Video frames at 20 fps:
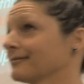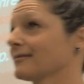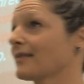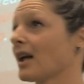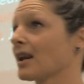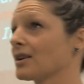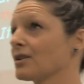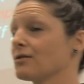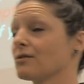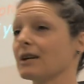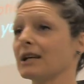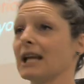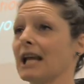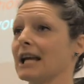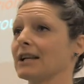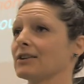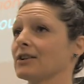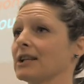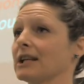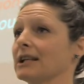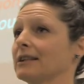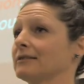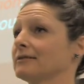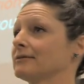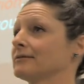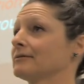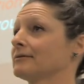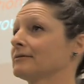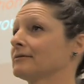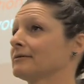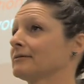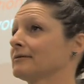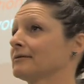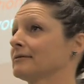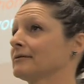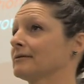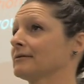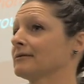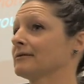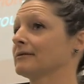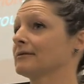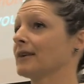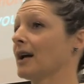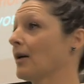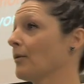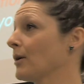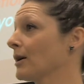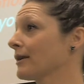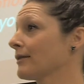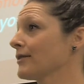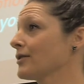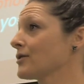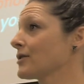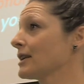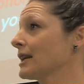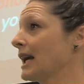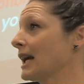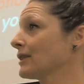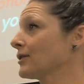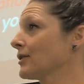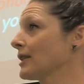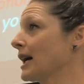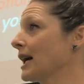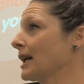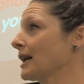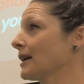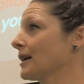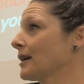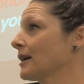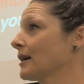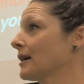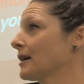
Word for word: None of you can handle it. Not one of you can handle that.